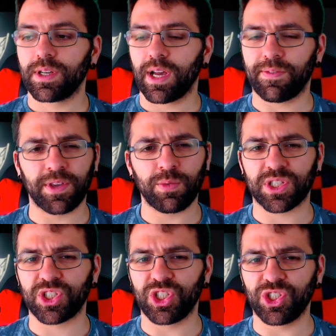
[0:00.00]
I think it was
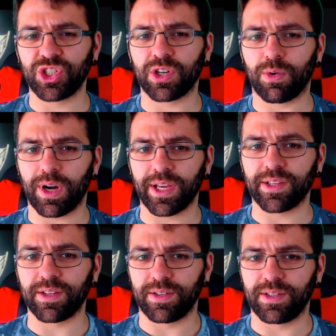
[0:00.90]
Shinji Kawai
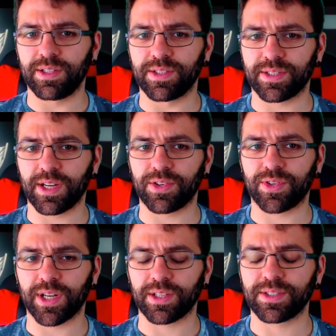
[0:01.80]
that did the
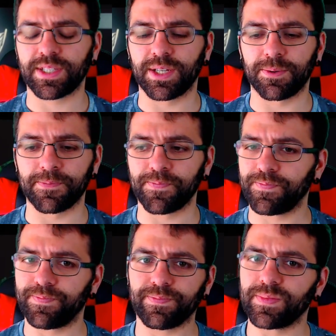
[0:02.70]
soundtrack, so
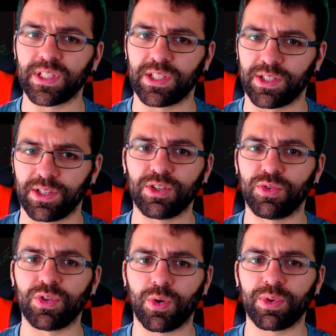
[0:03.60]
you
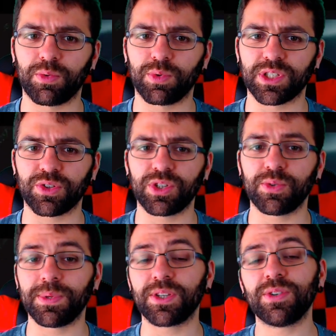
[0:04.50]
know it was going to
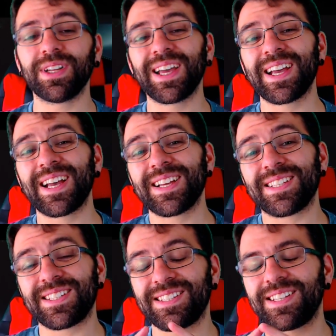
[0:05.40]
be good.
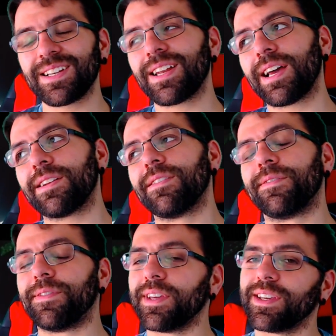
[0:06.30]
Still, I don't
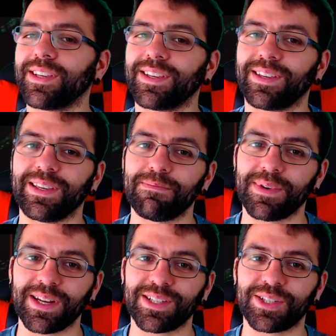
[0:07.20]
think it
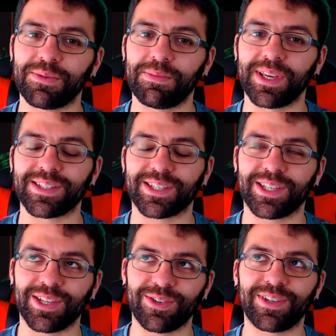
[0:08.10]
managed to be as
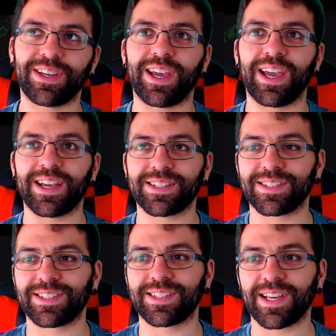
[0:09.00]
good as the
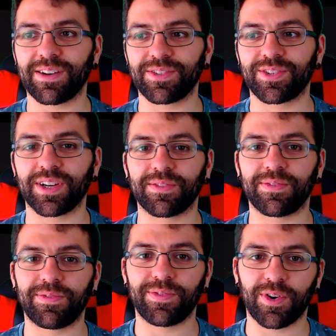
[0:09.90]
soundtrack
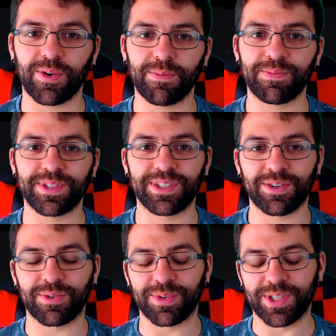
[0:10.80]
from the
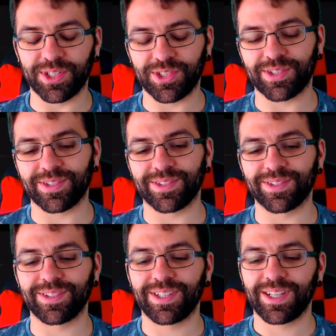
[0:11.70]
original
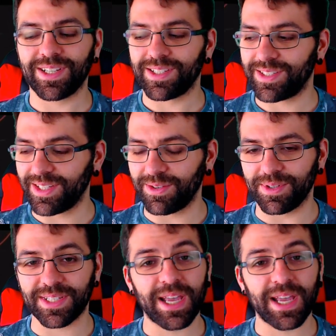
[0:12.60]
series.